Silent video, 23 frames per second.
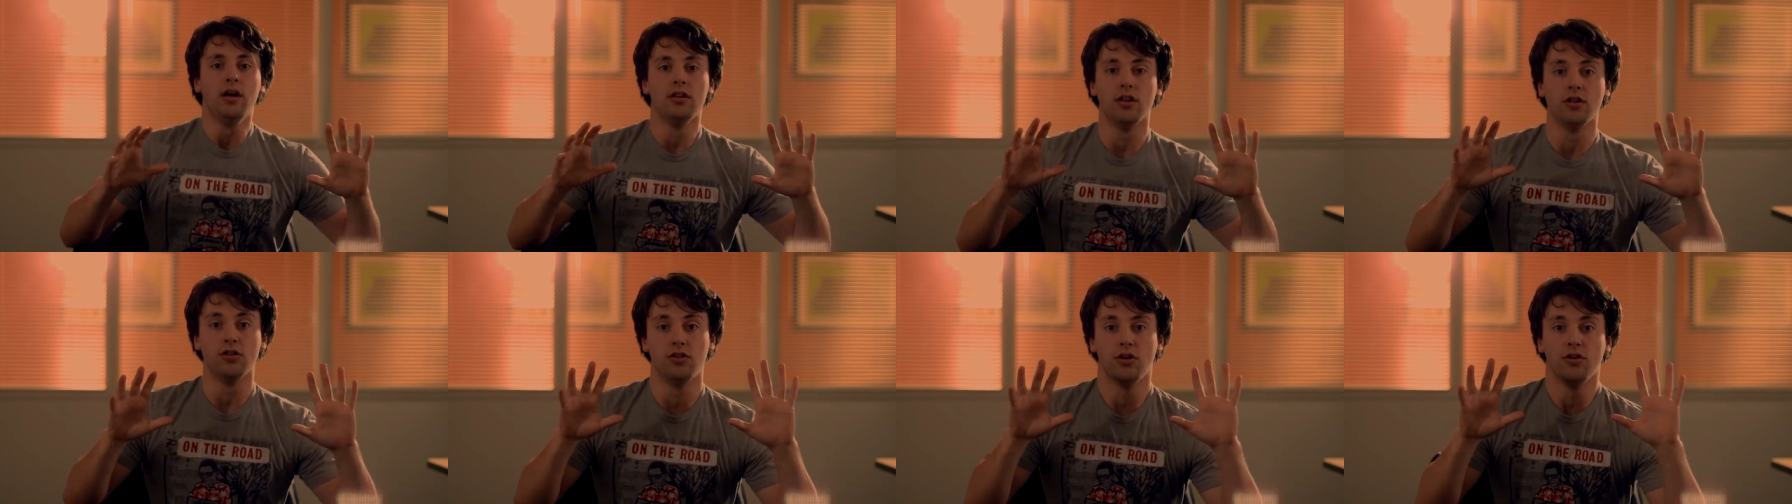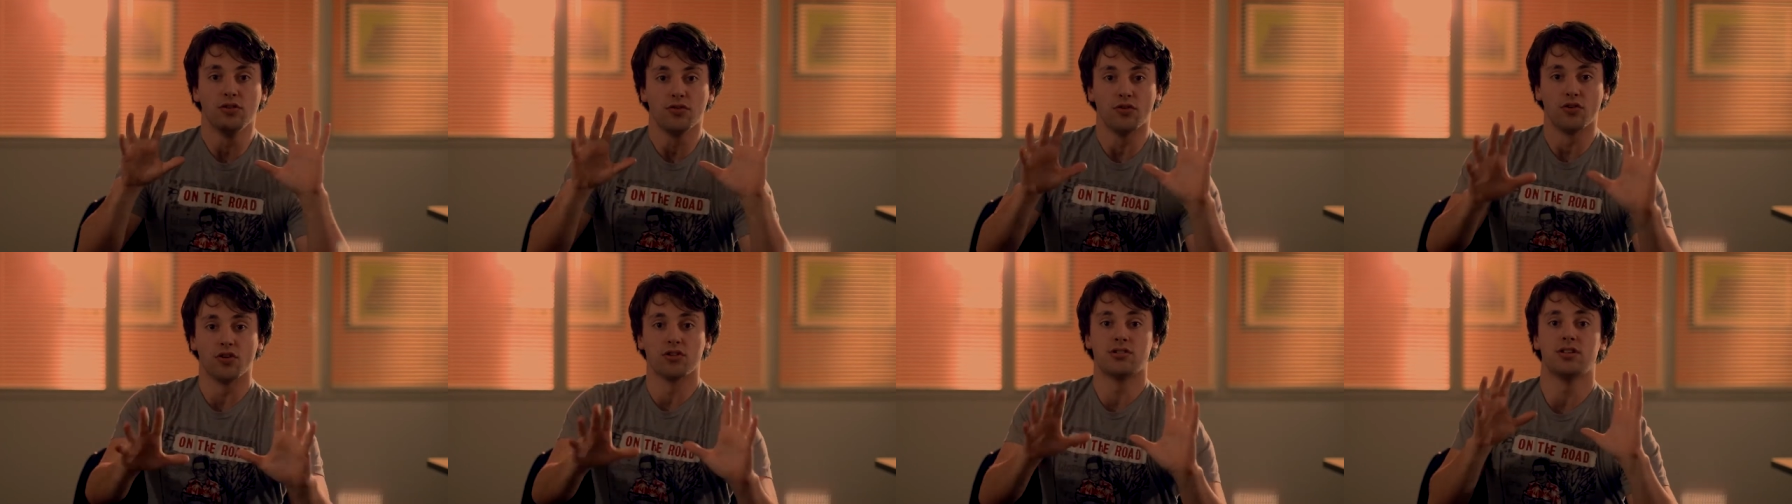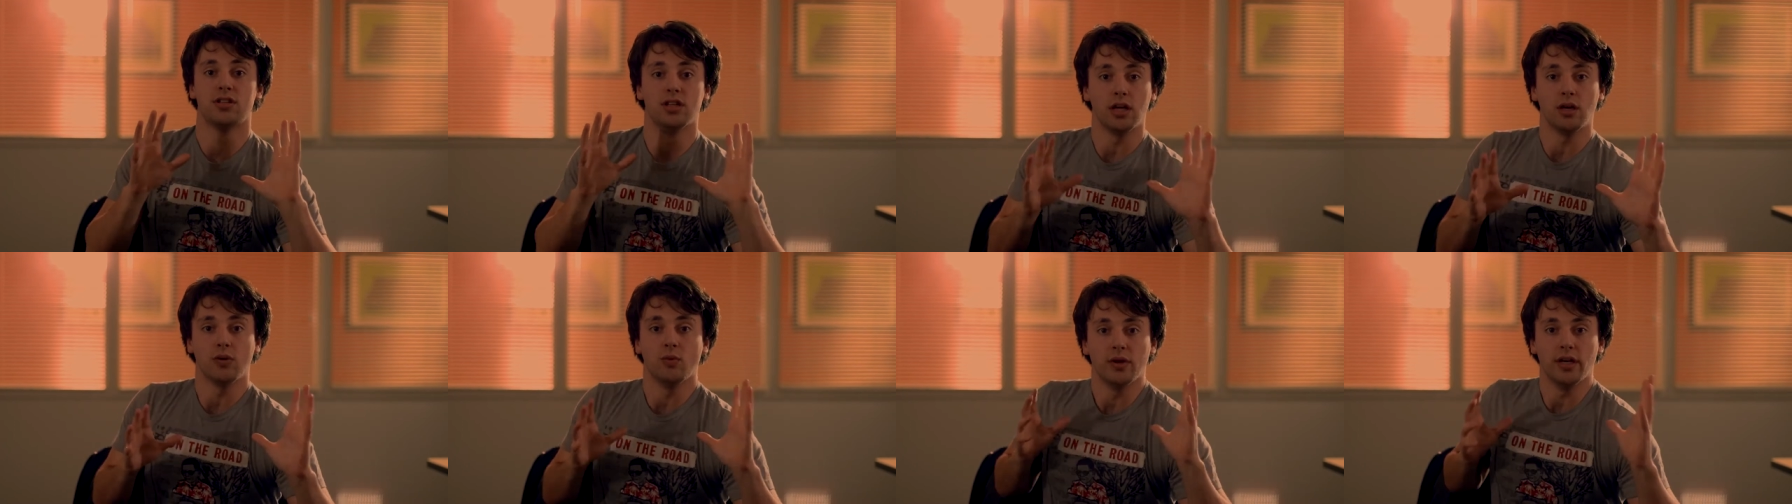the, the
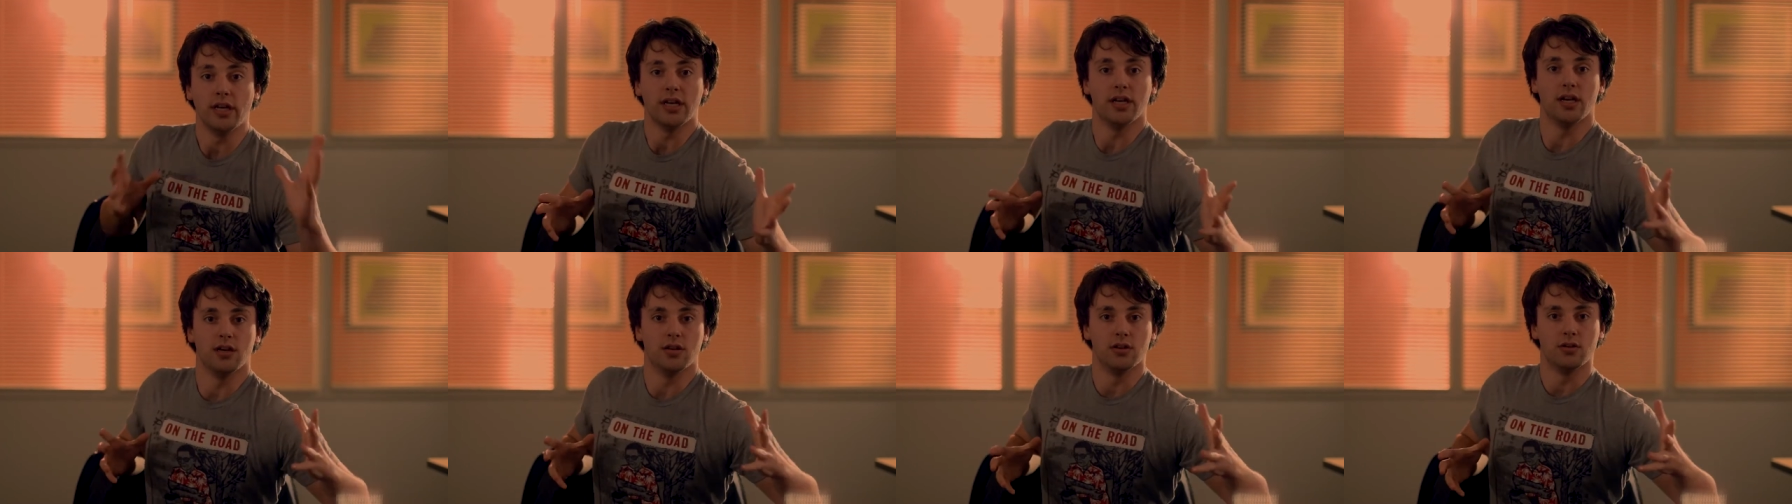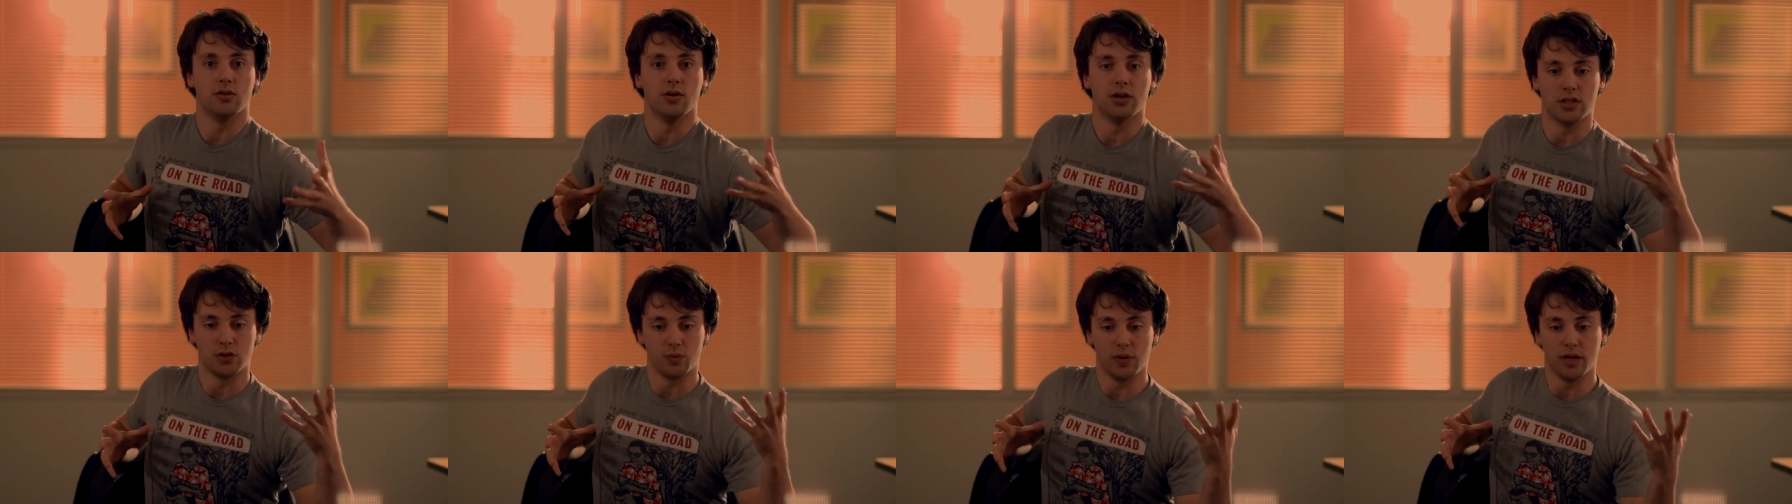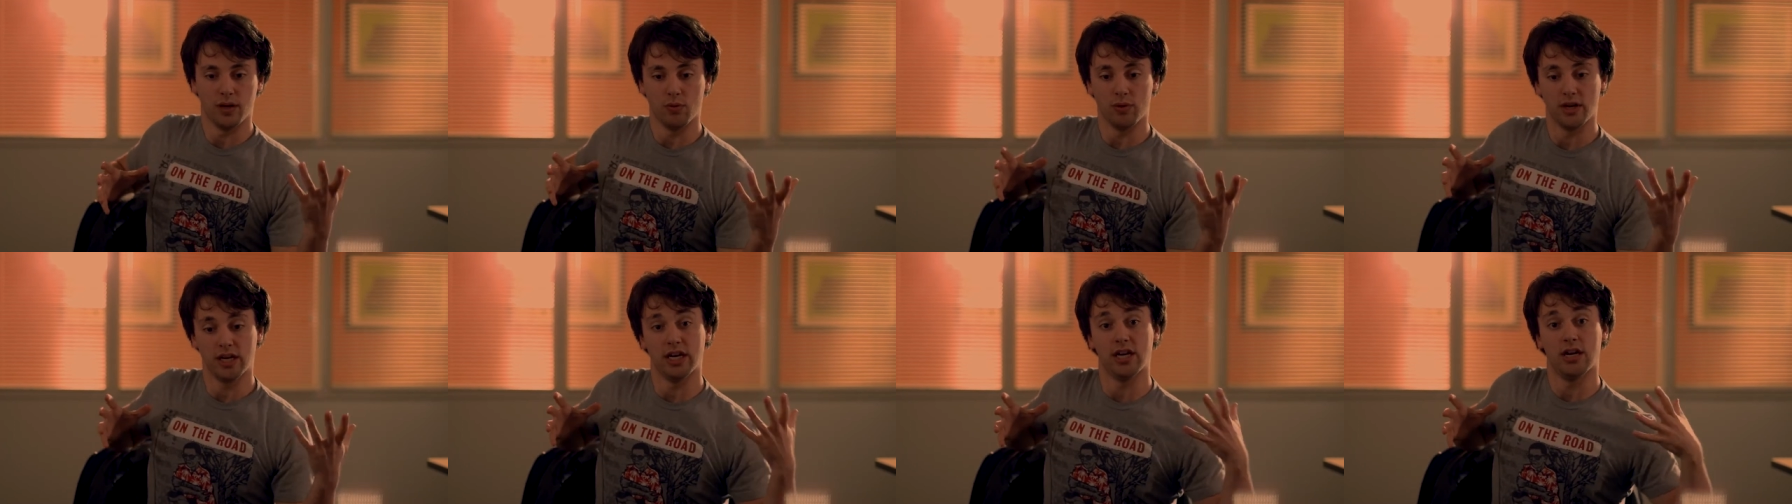first thing we need to do is
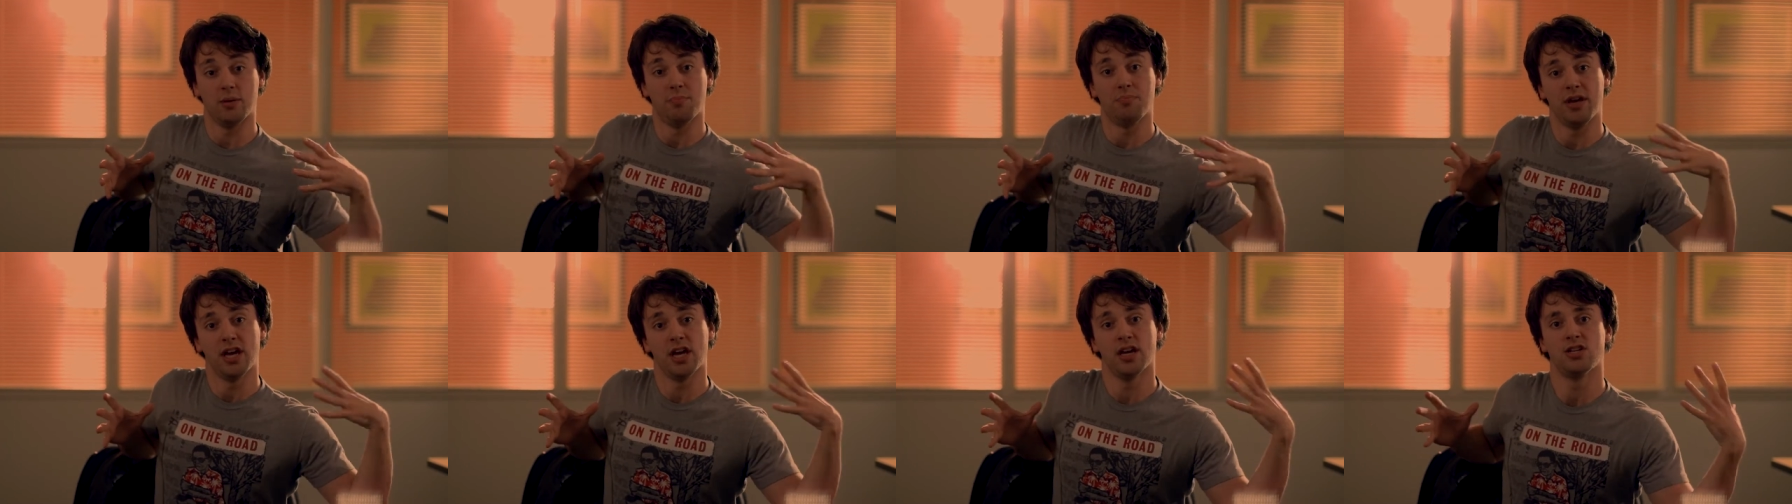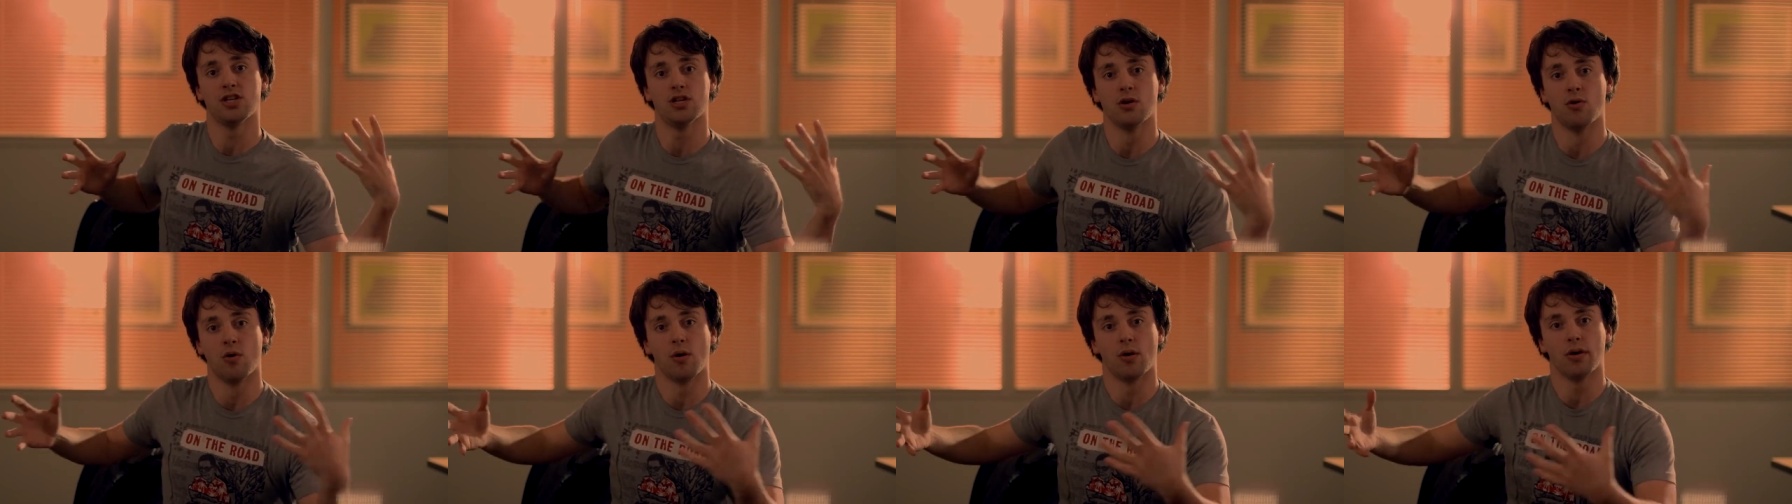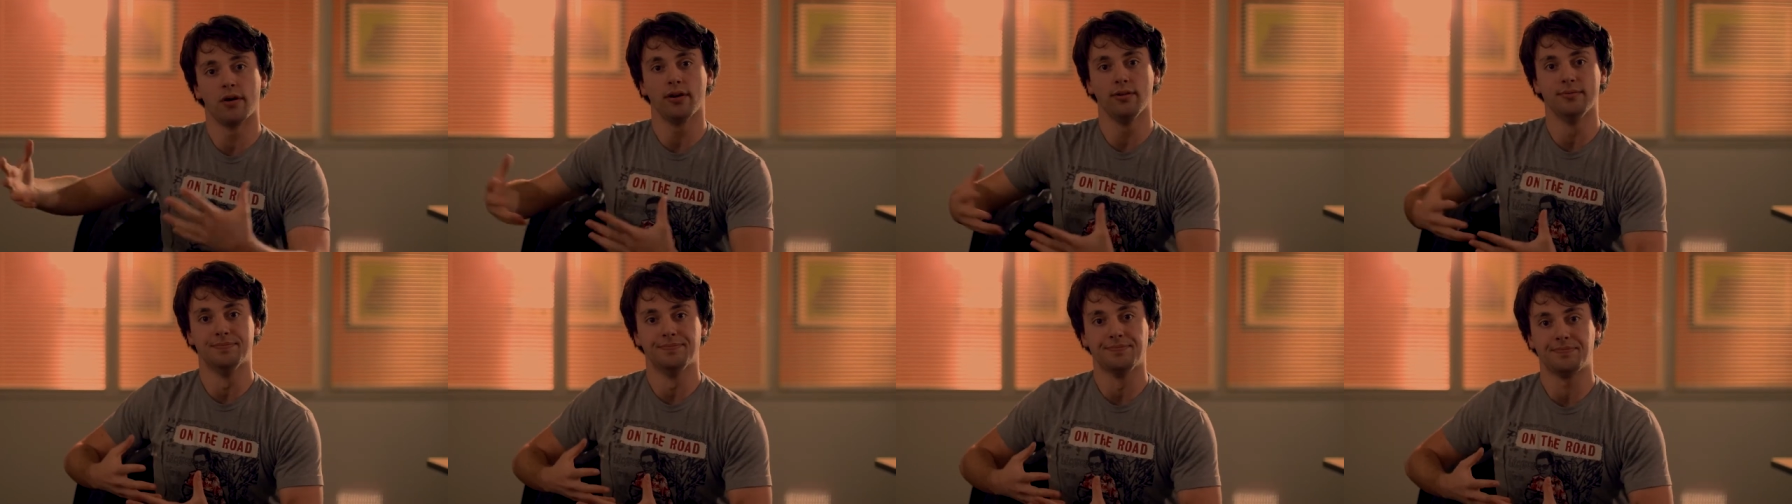we, we need a pigeon
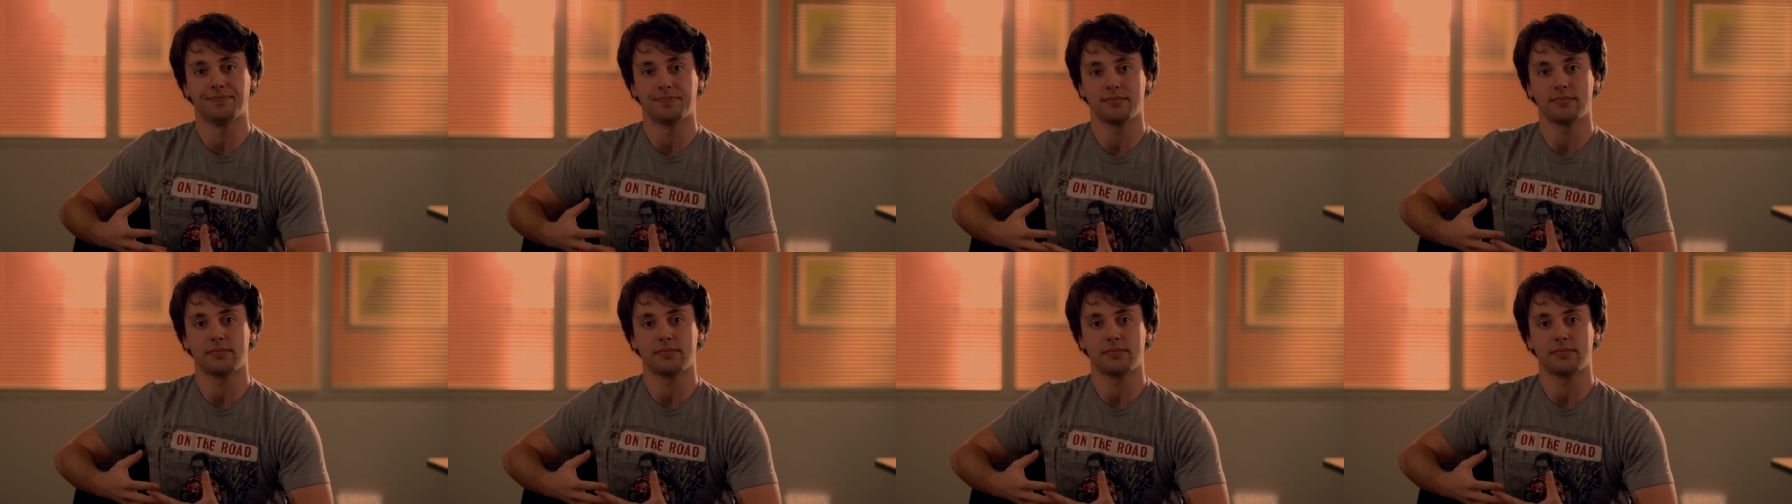hoarder.